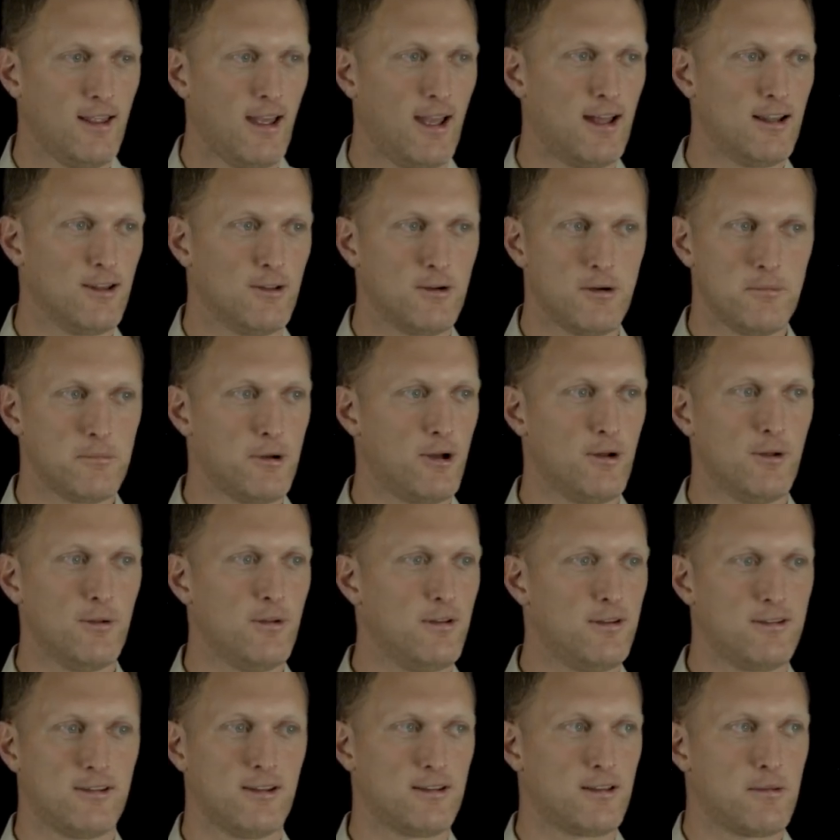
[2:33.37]
And lo and
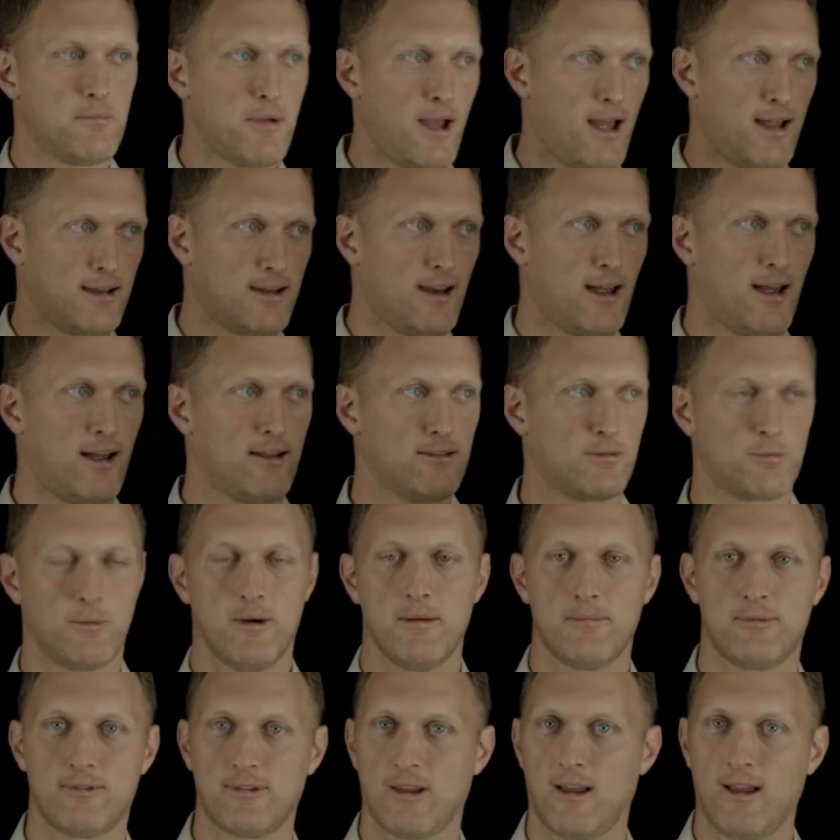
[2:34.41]
behold, he's at the bad guy's
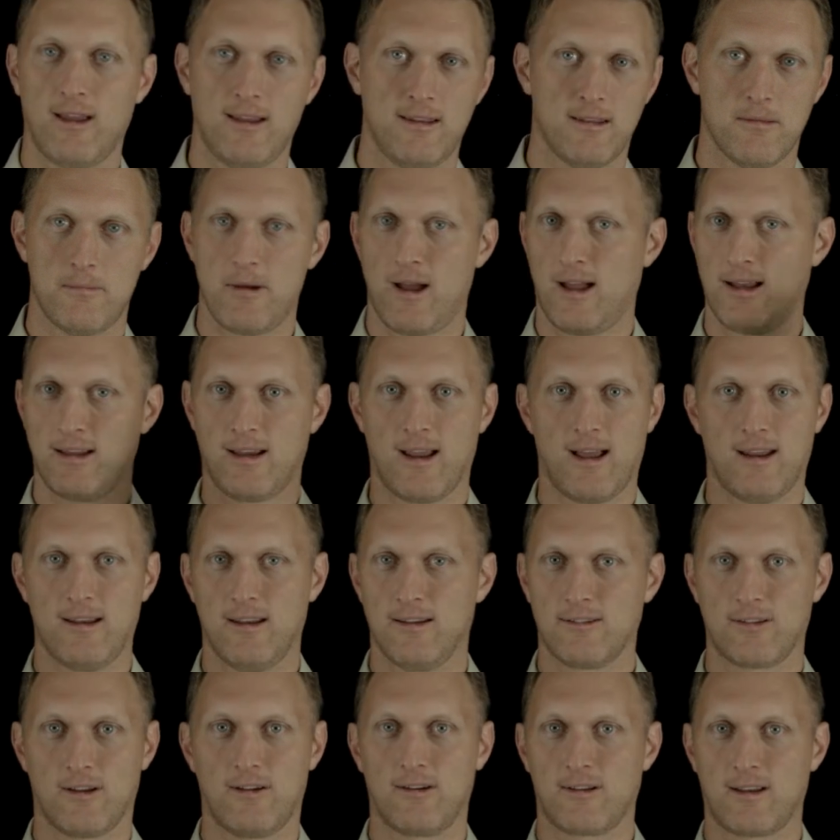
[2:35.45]
website. The bad guy
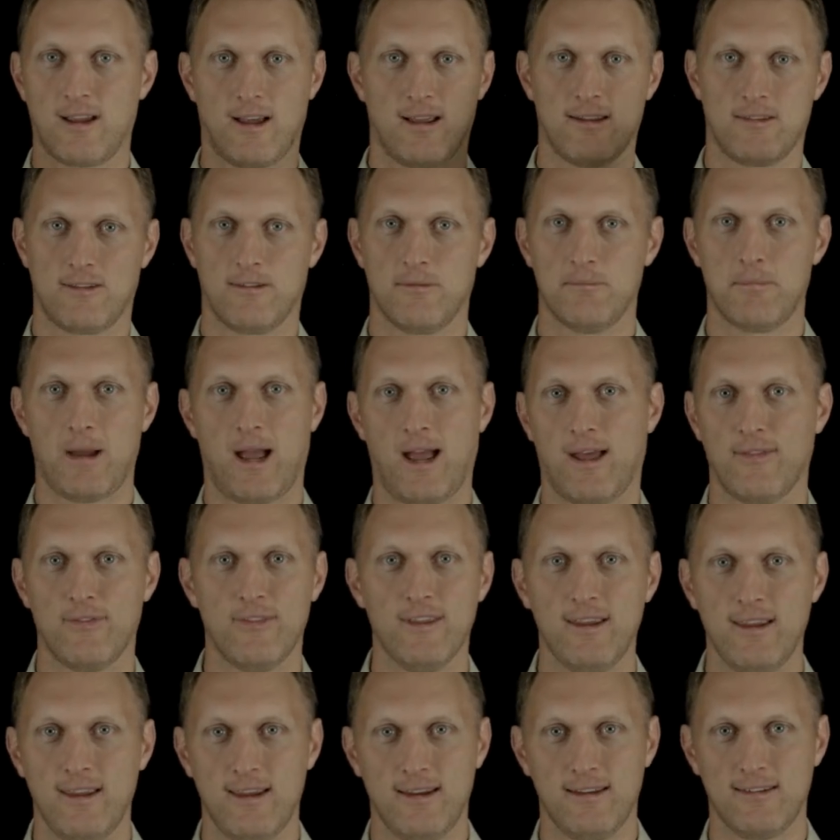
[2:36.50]
does all kinds of bad
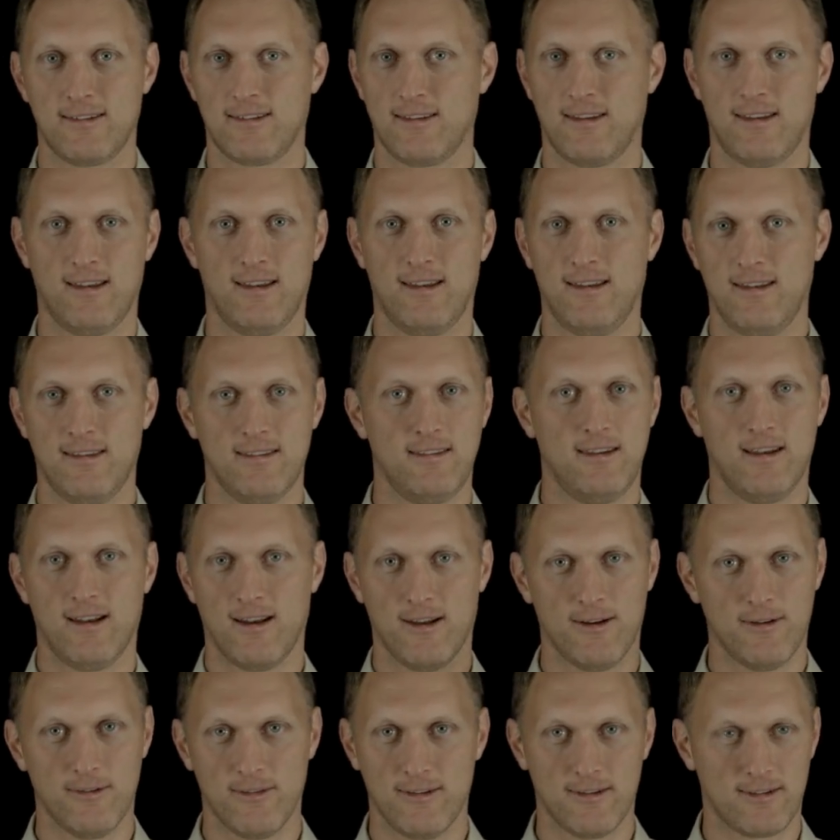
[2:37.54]
things, and then you
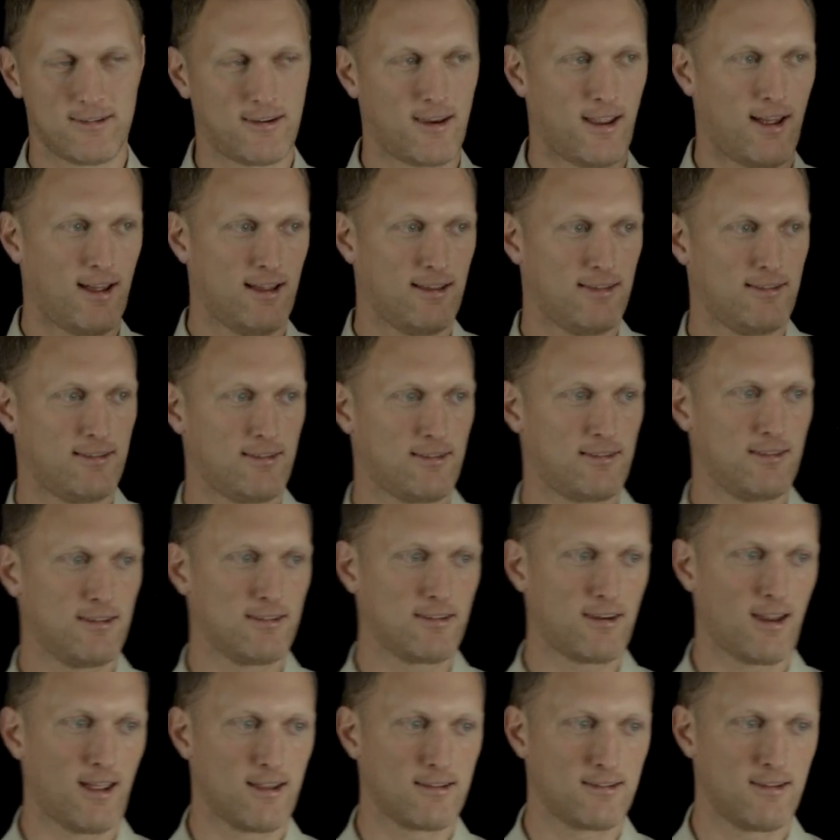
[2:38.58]
know this guy's
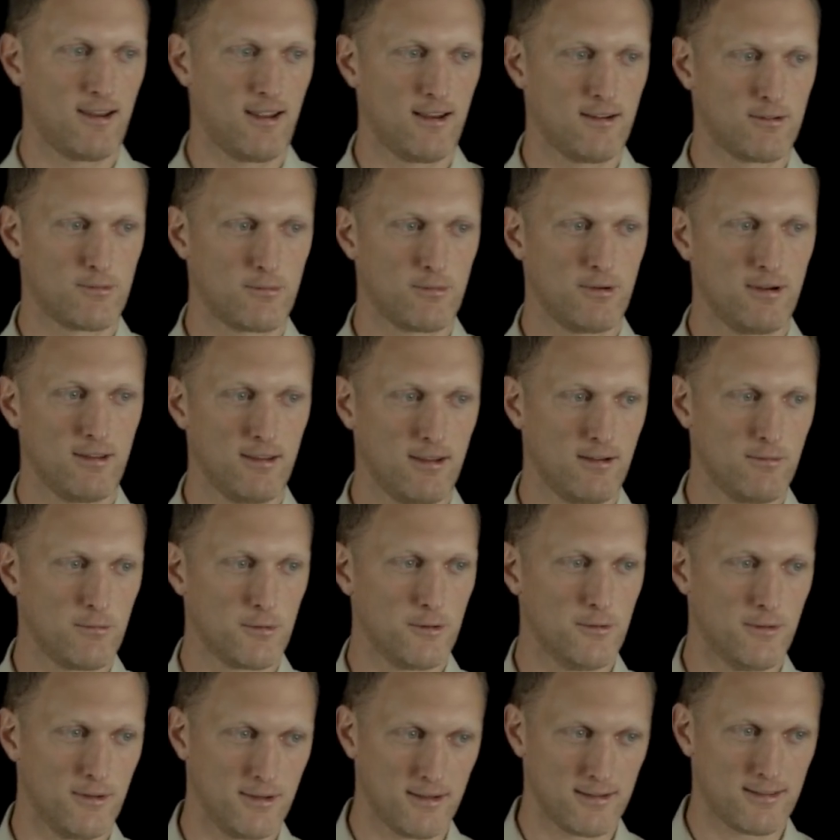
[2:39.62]
this guy's day is really
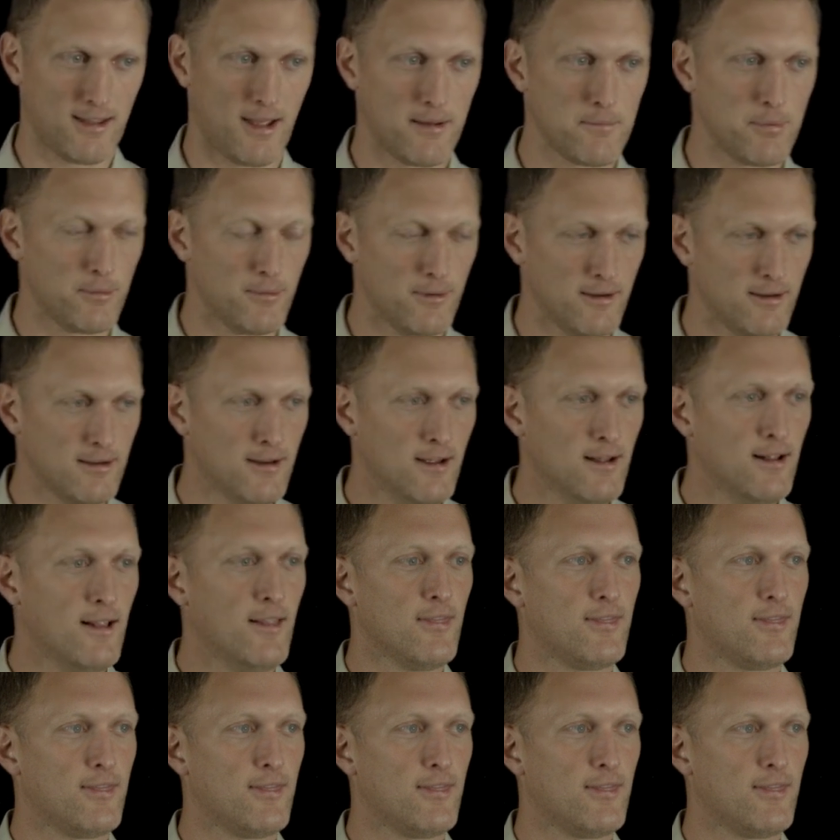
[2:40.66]
ruined at that point.